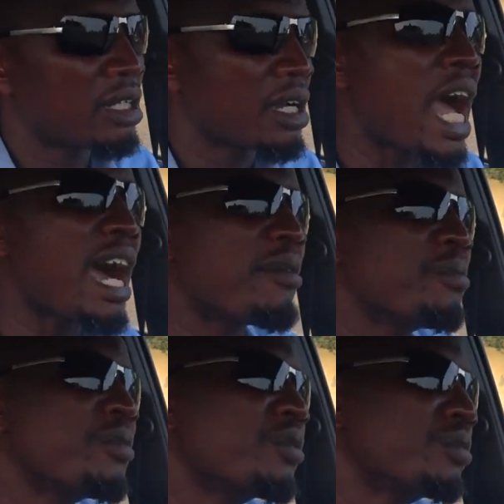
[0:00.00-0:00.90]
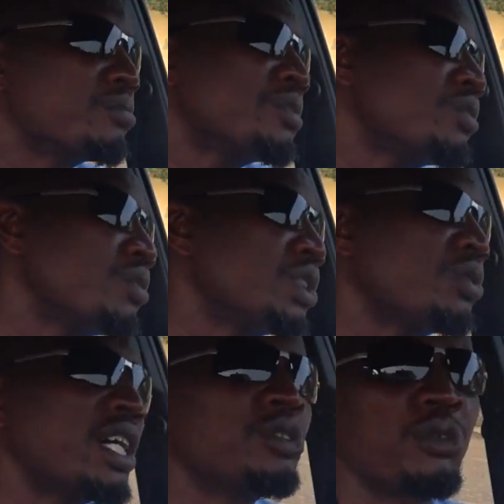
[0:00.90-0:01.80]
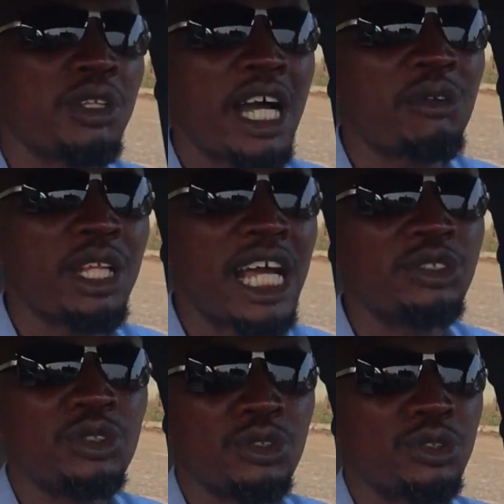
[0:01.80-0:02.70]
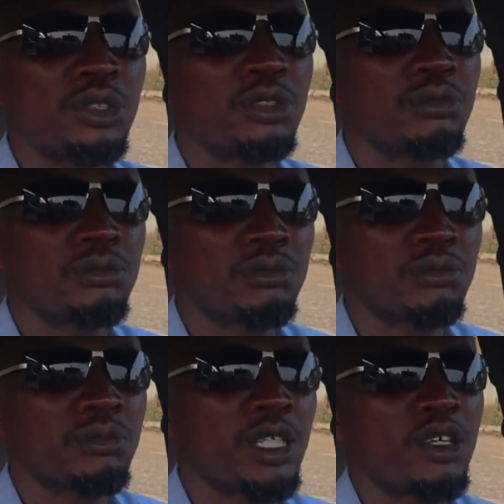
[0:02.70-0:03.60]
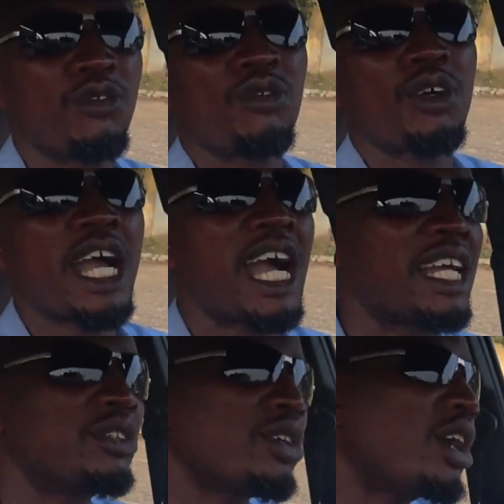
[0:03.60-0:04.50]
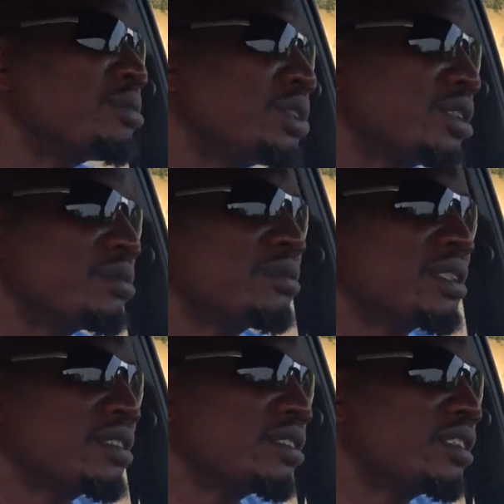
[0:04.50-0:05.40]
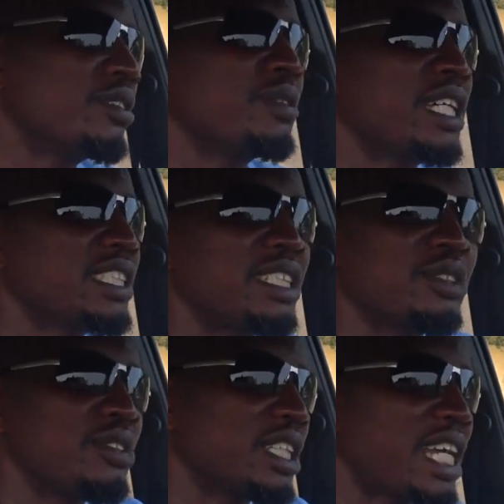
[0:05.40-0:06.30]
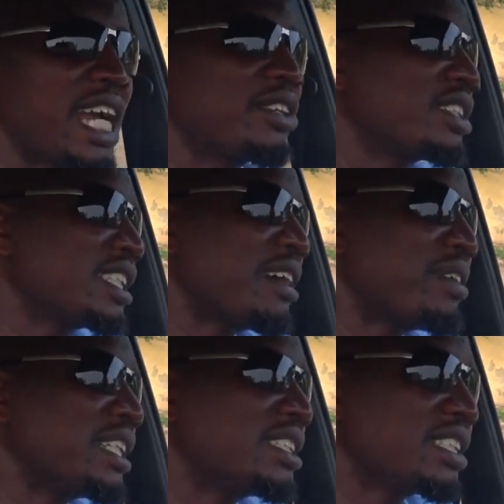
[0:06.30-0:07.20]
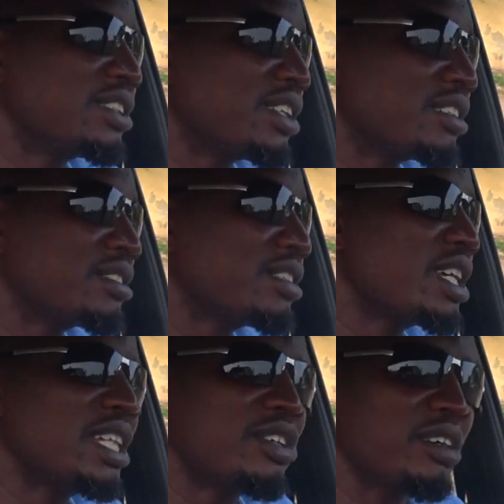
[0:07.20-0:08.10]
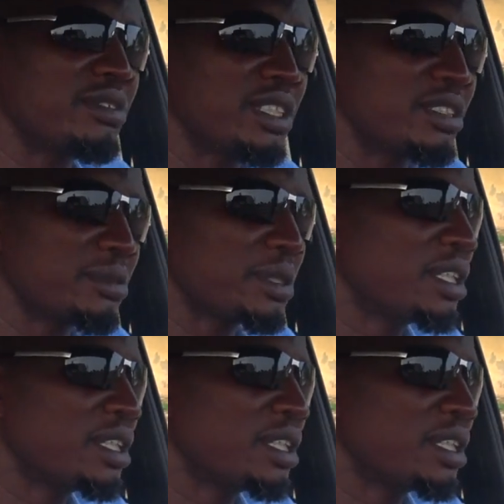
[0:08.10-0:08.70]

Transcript: it. Which one will I choose if I had the option? If let's assume the car doesn't have anything or any of the